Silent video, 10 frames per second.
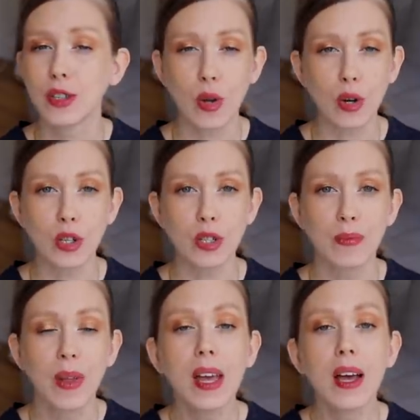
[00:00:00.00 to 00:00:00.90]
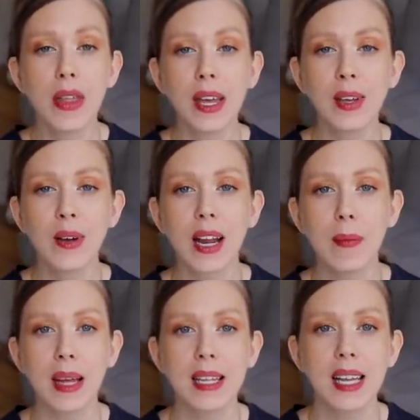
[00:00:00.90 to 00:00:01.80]
so good. Thank you,
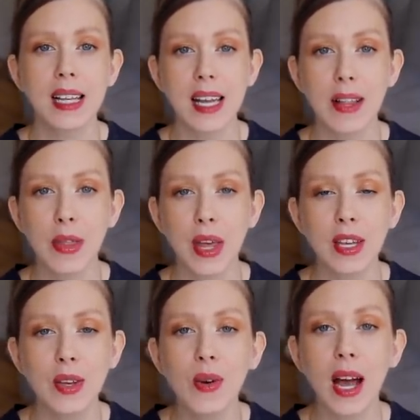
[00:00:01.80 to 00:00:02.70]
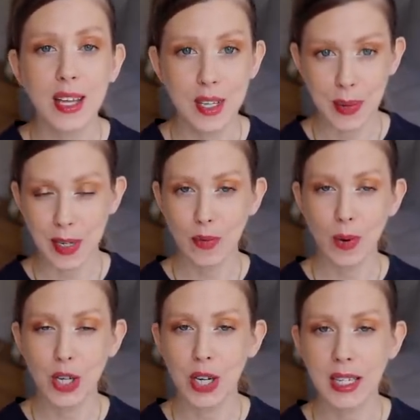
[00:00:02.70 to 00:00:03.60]
Organic Basics, and thank you guys so much for
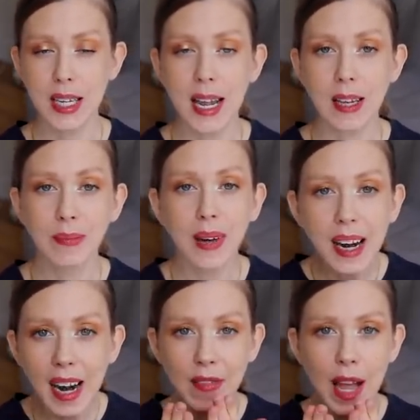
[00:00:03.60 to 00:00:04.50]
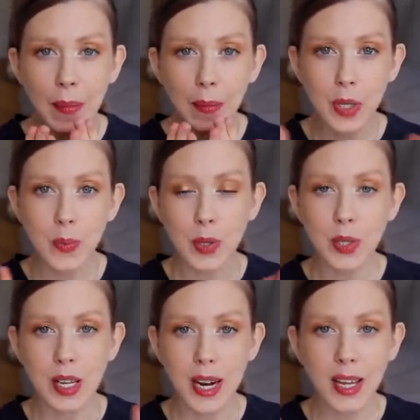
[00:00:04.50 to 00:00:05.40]
watching today. Love ya, puss
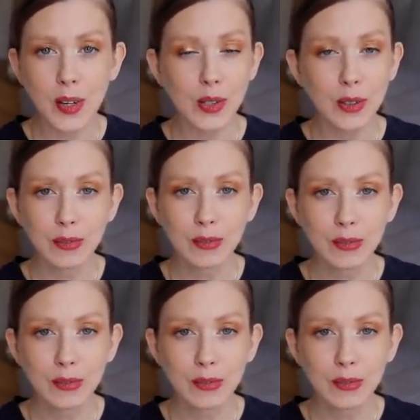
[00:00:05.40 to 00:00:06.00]
puss, and hej då!